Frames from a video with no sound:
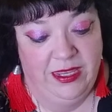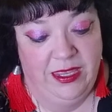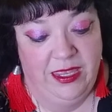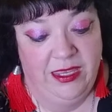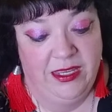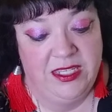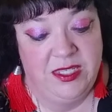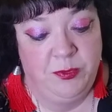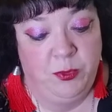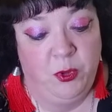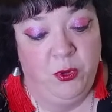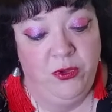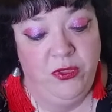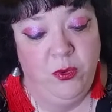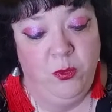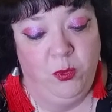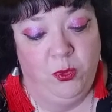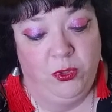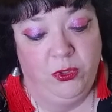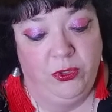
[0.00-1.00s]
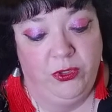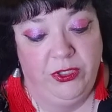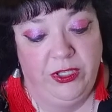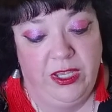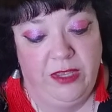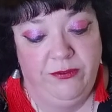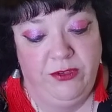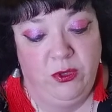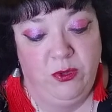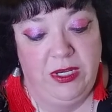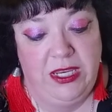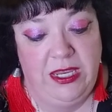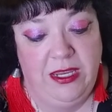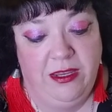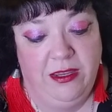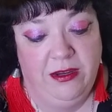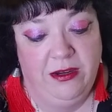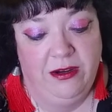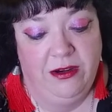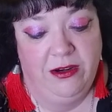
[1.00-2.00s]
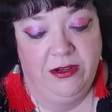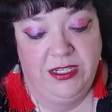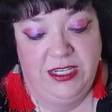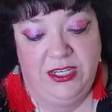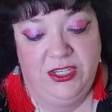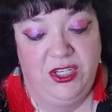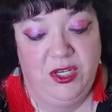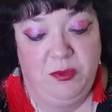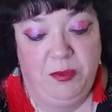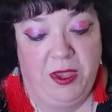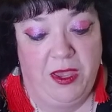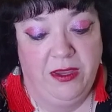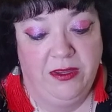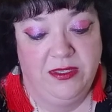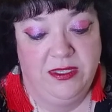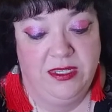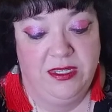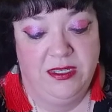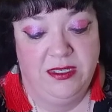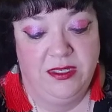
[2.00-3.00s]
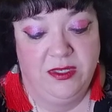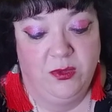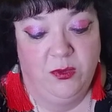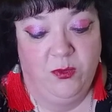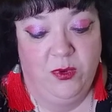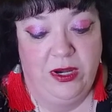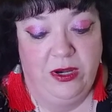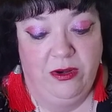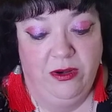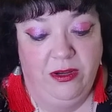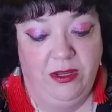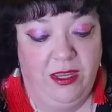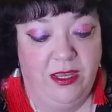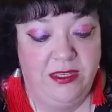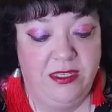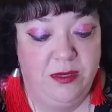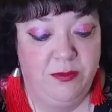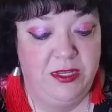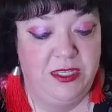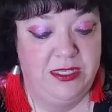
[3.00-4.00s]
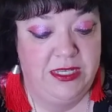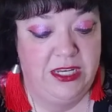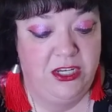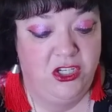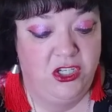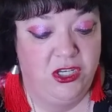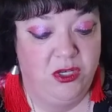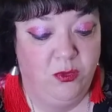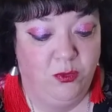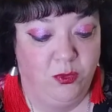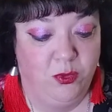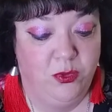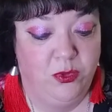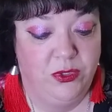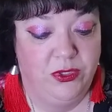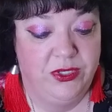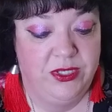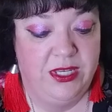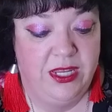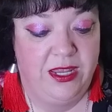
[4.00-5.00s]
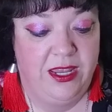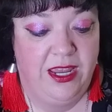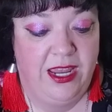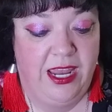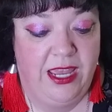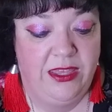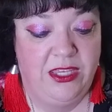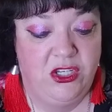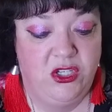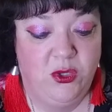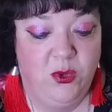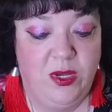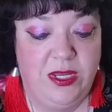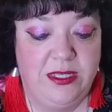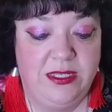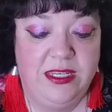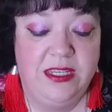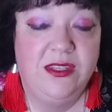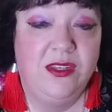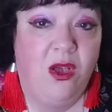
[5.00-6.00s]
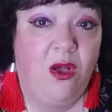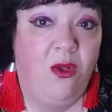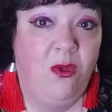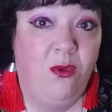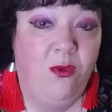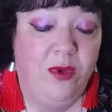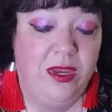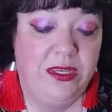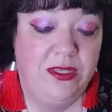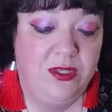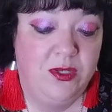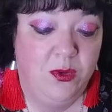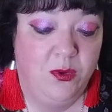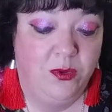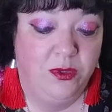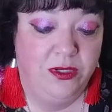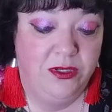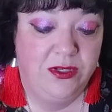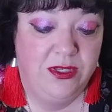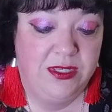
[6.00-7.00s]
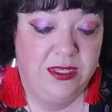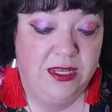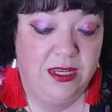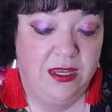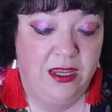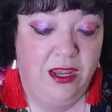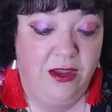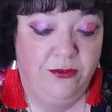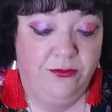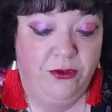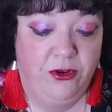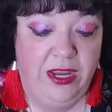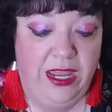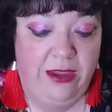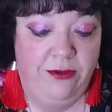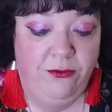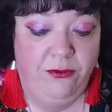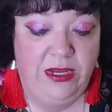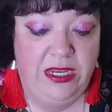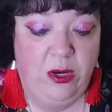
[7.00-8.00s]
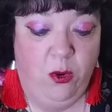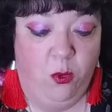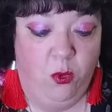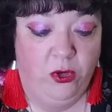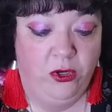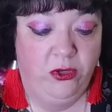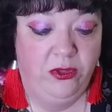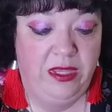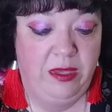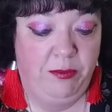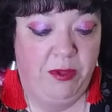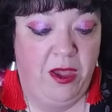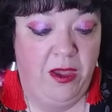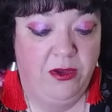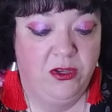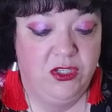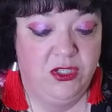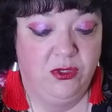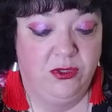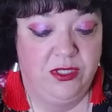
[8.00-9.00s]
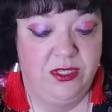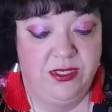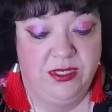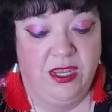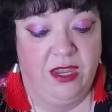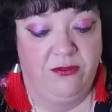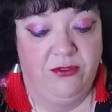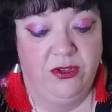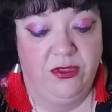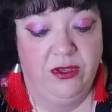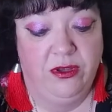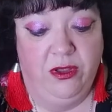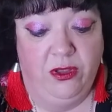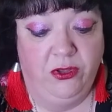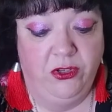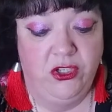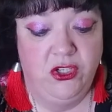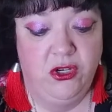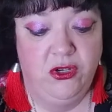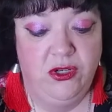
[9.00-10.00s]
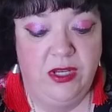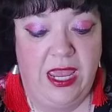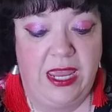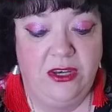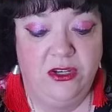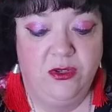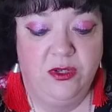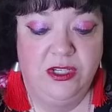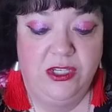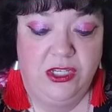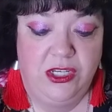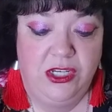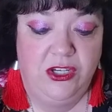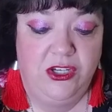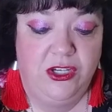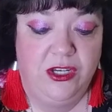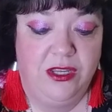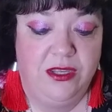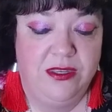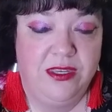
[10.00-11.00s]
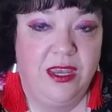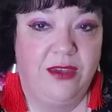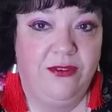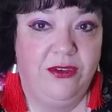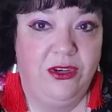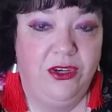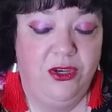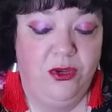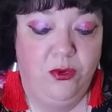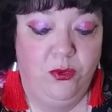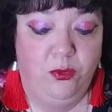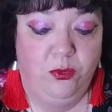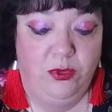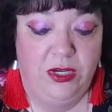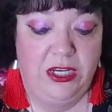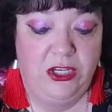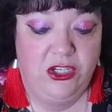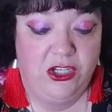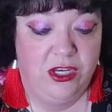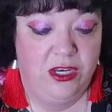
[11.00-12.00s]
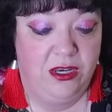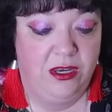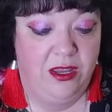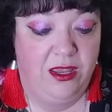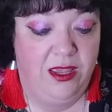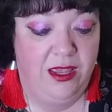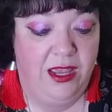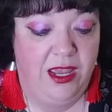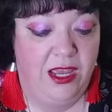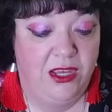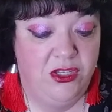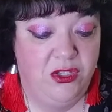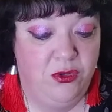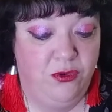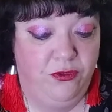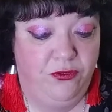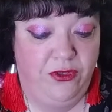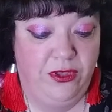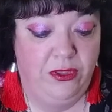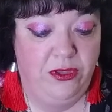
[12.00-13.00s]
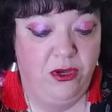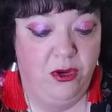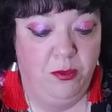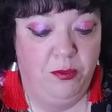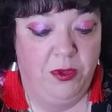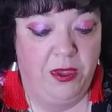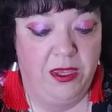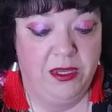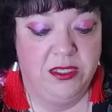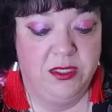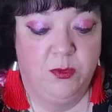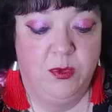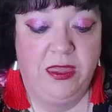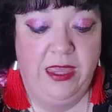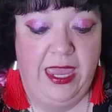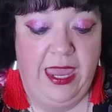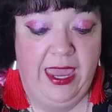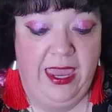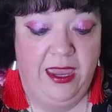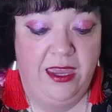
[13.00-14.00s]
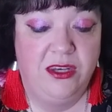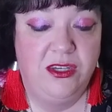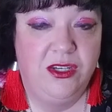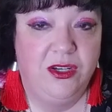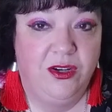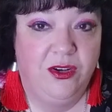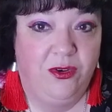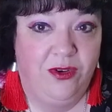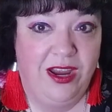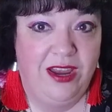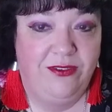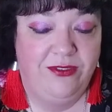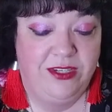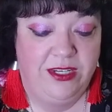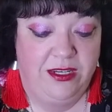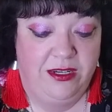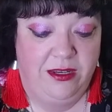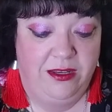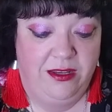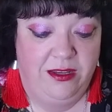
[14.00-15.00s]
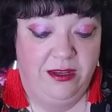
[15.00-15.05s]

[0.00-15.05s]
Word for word: Explore the world of unique artesian boxes where customization rules and the choice is always yours. For every quarterly box, you'll discover the culture and traditions of a new region as you fill your box with handcrafted